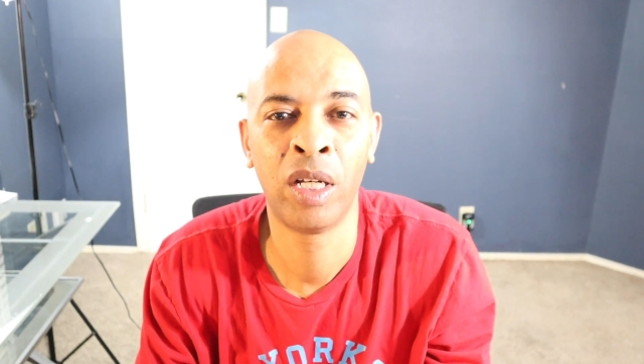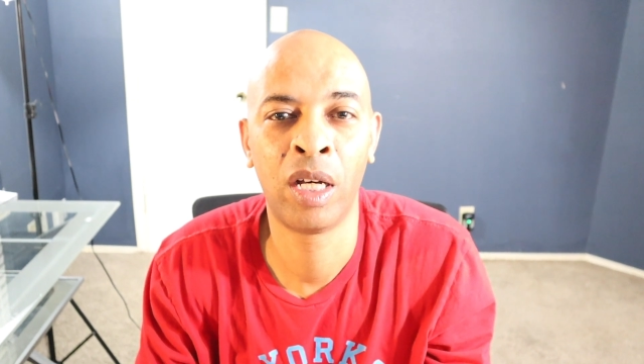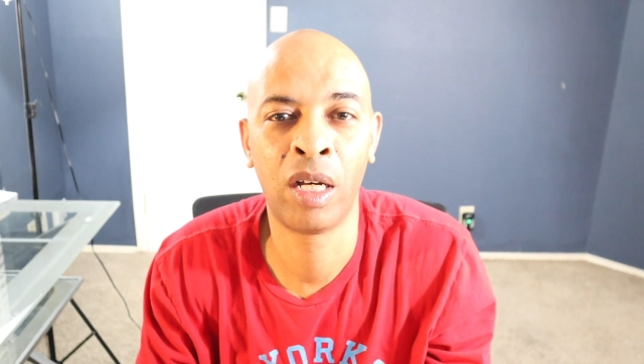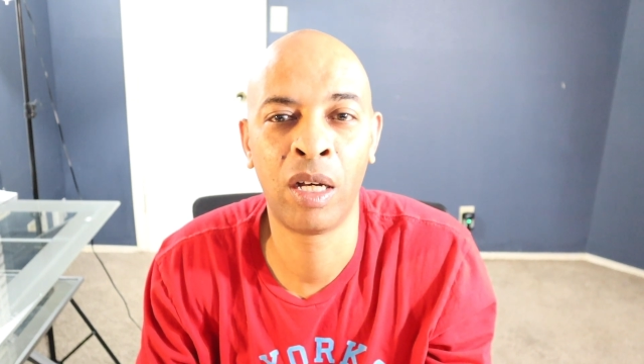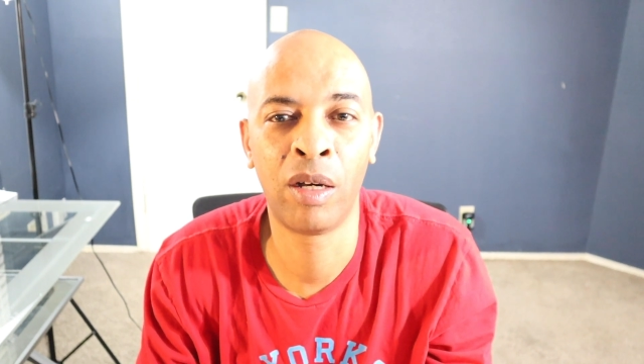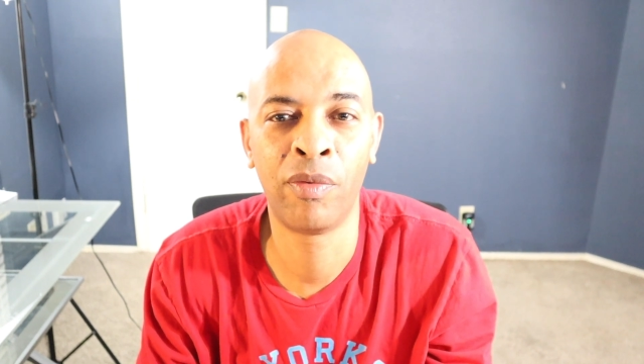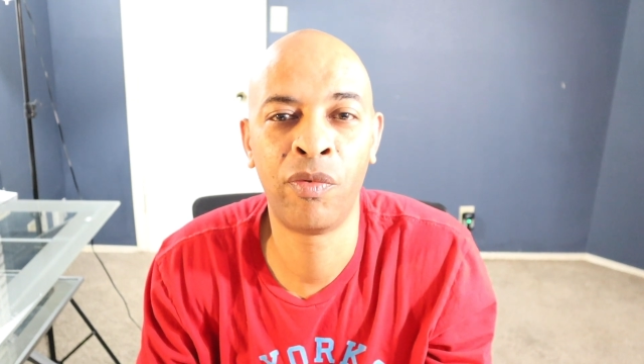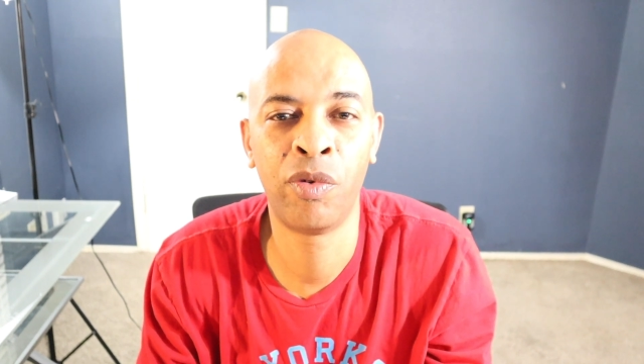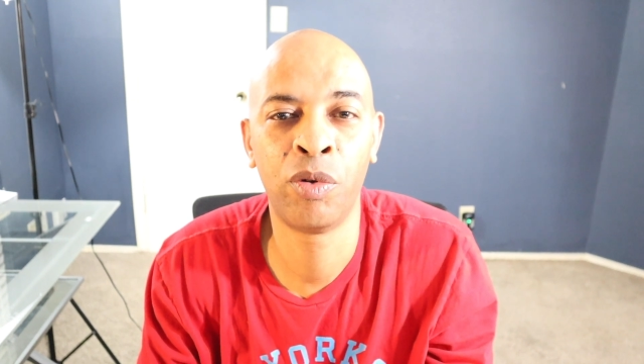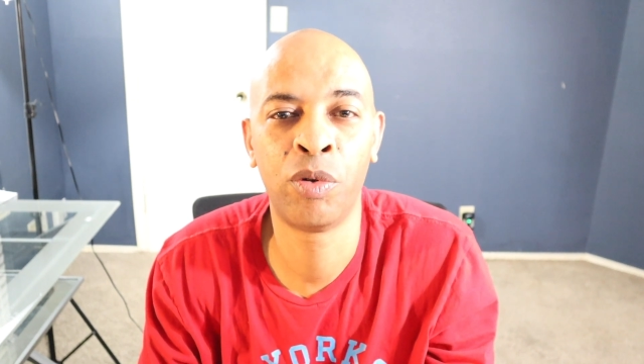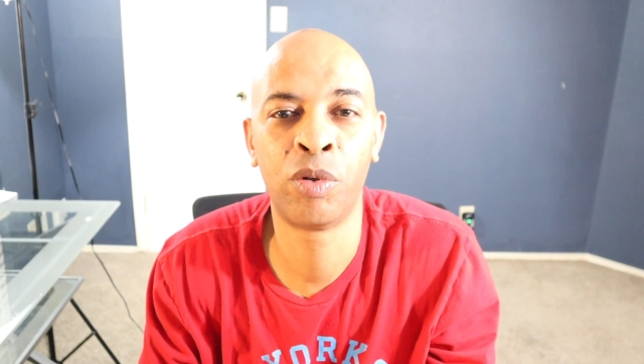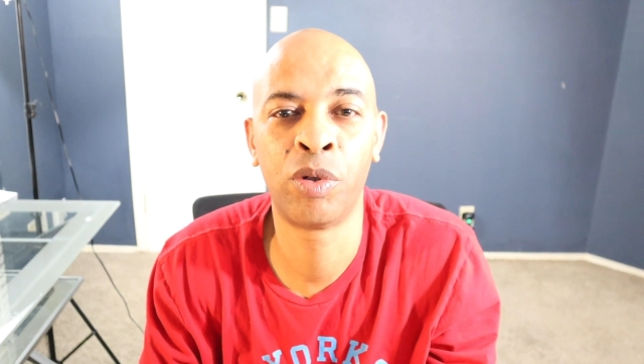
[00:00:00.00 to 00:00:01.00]

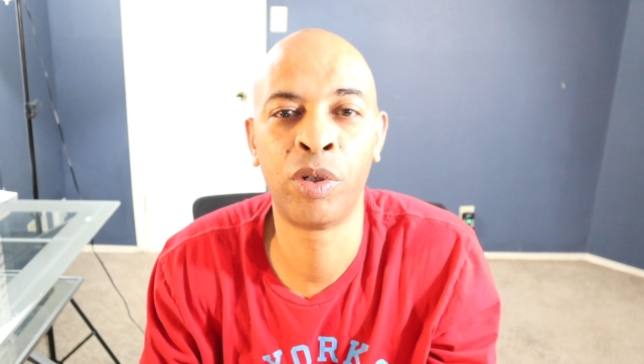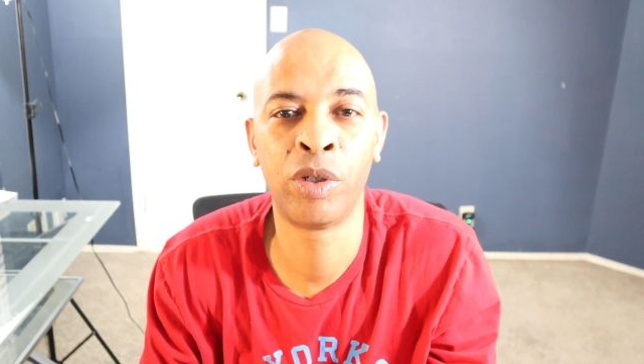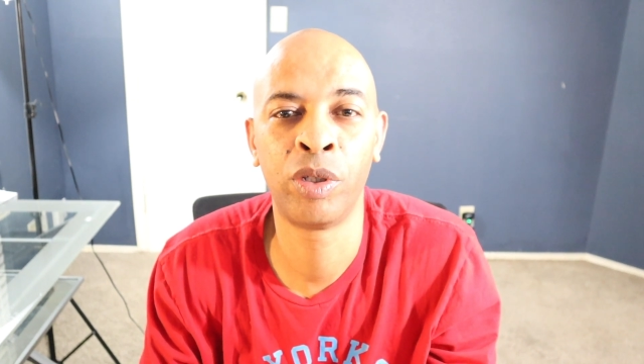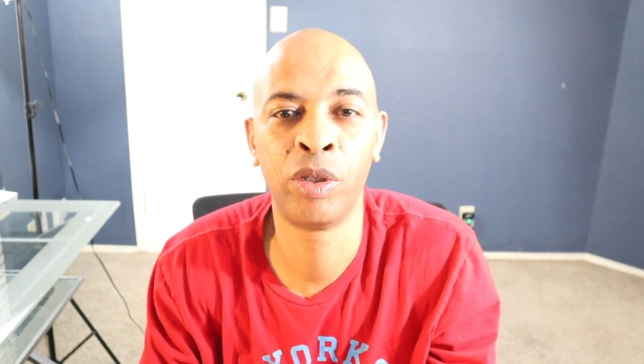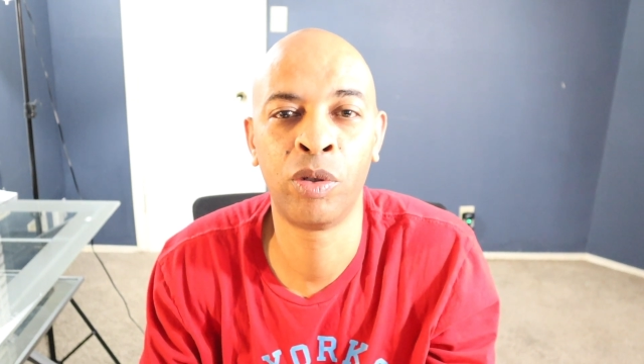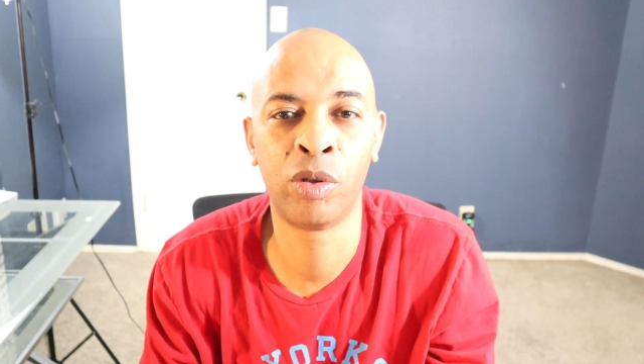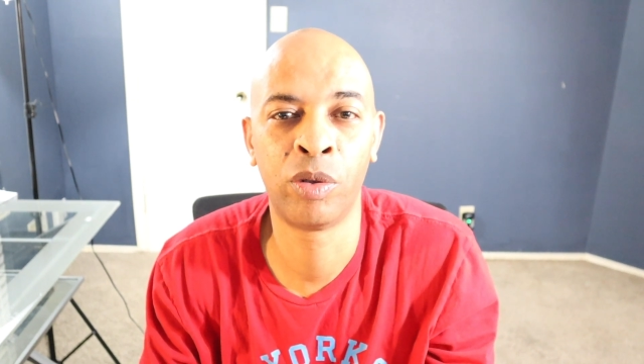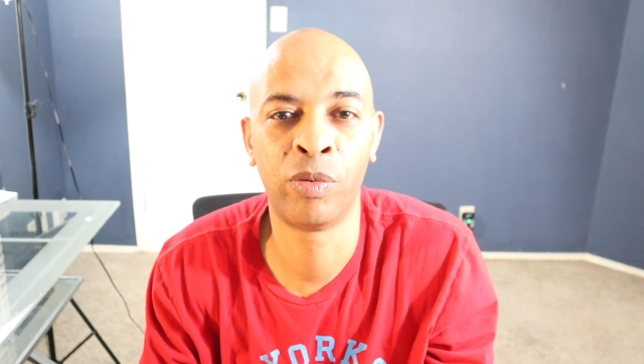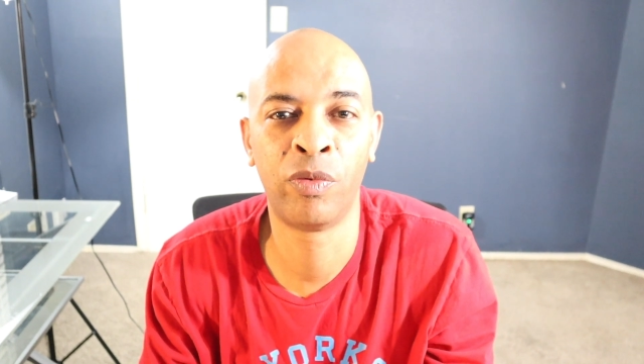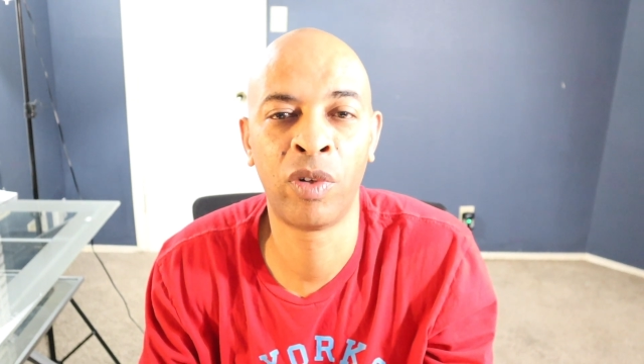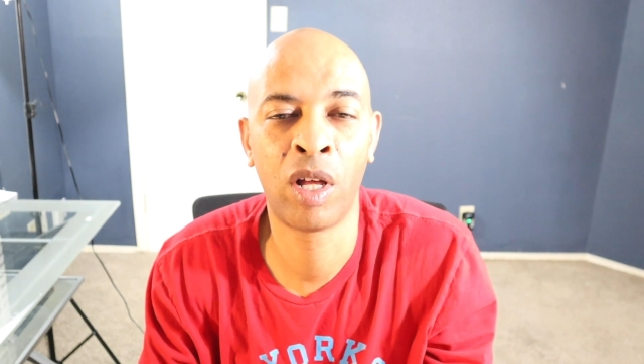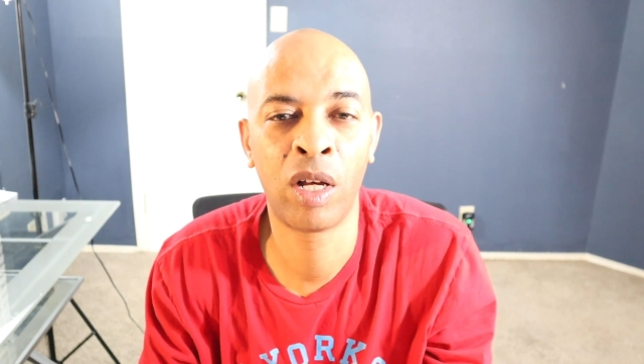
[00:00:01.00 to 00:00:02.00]
for your
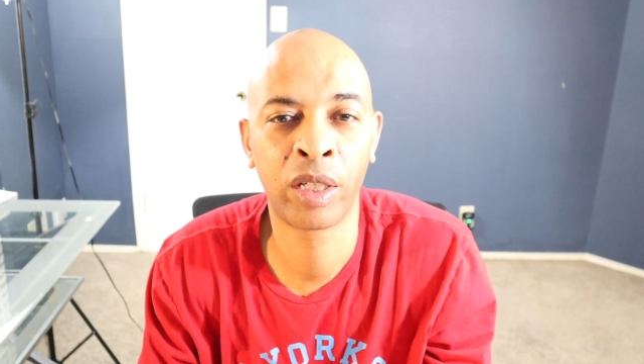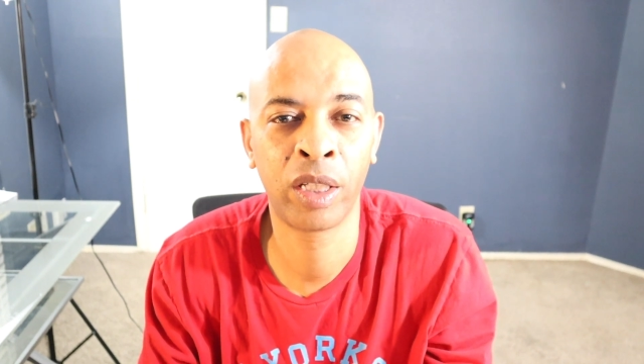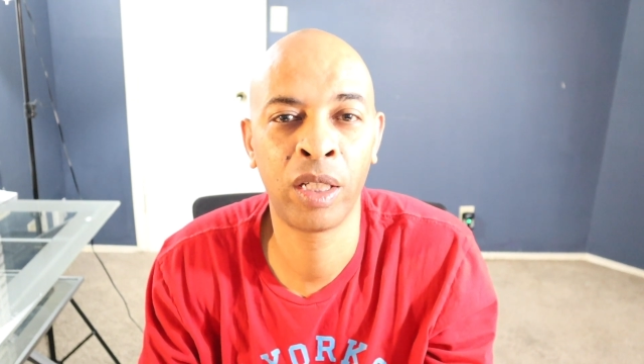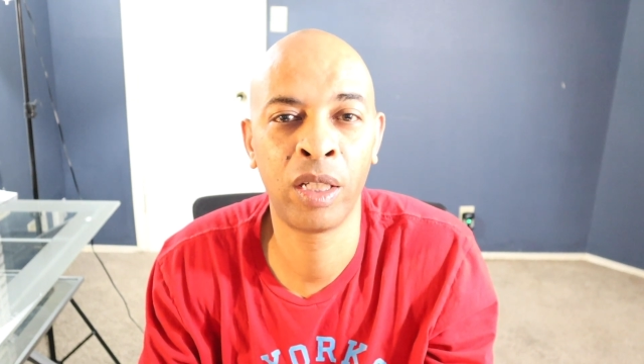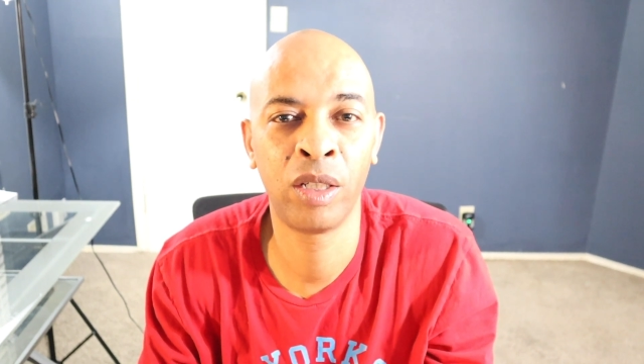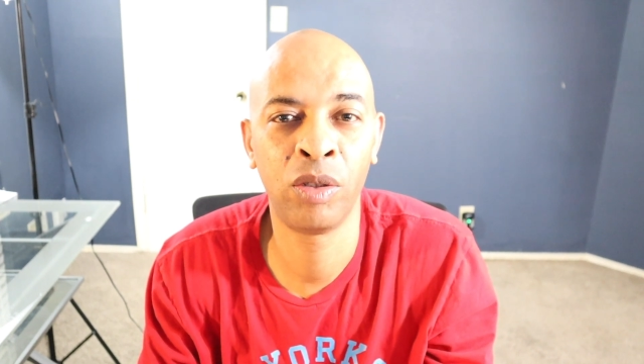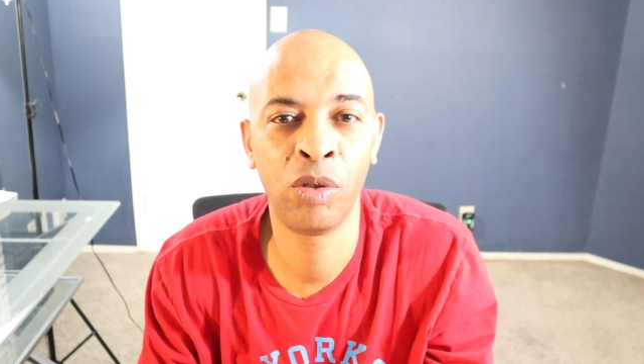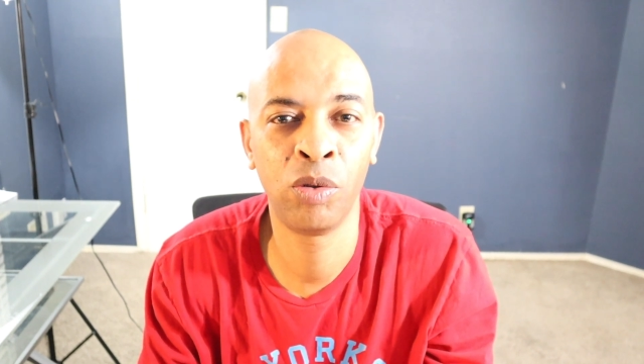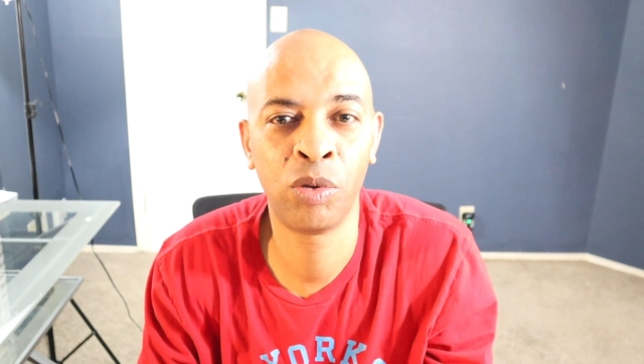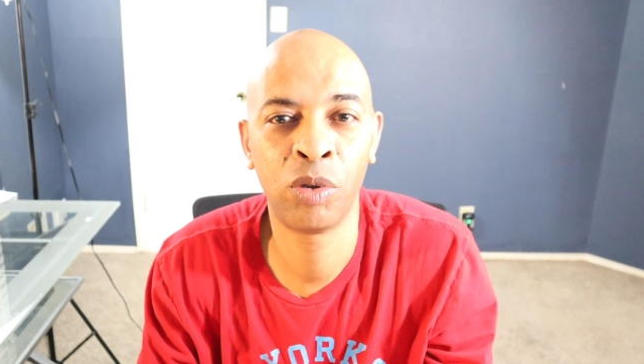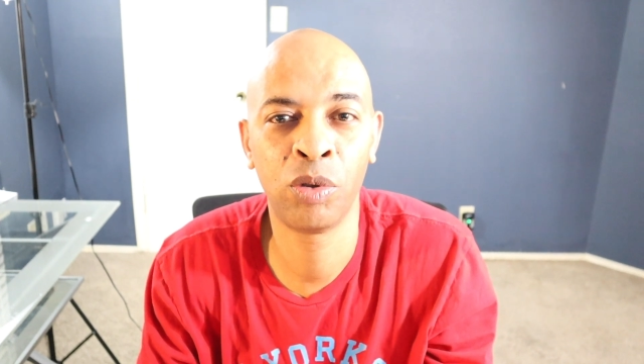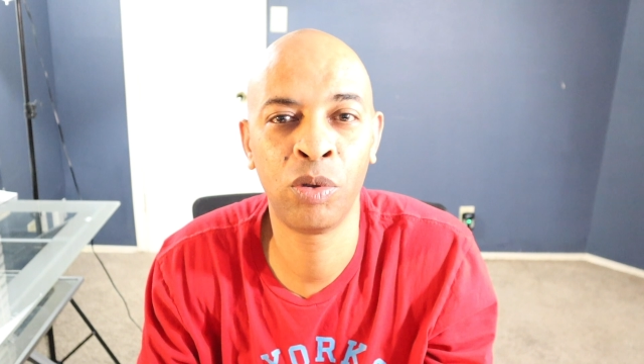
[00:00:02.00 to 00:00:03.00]
vlogging,
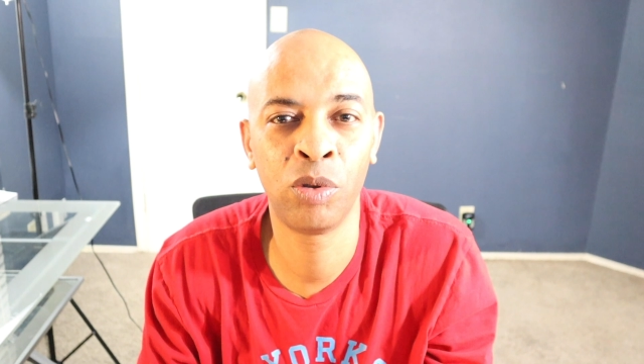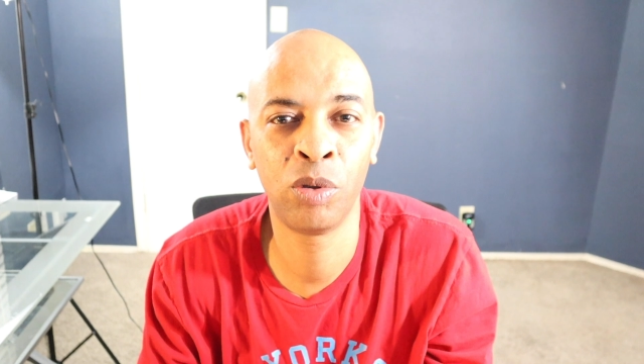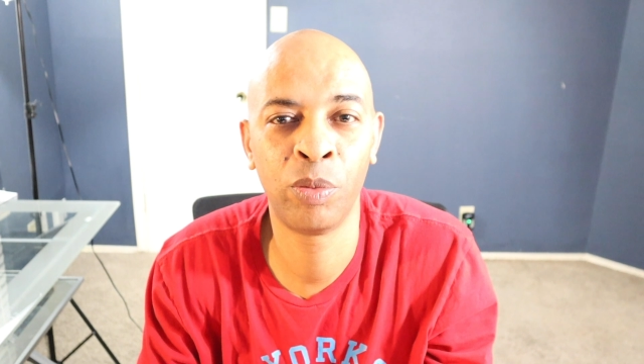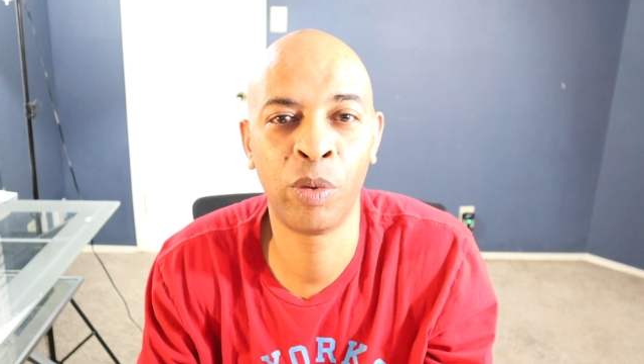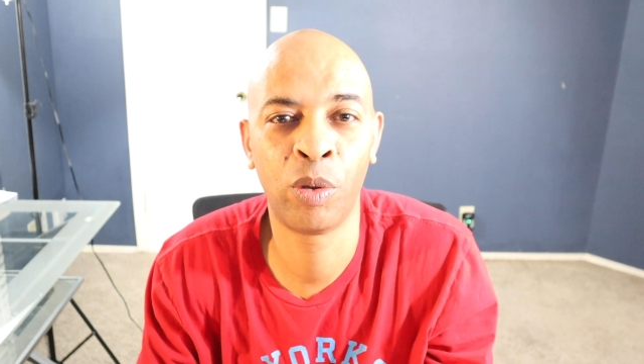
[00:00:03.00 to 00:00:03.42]
YouTube,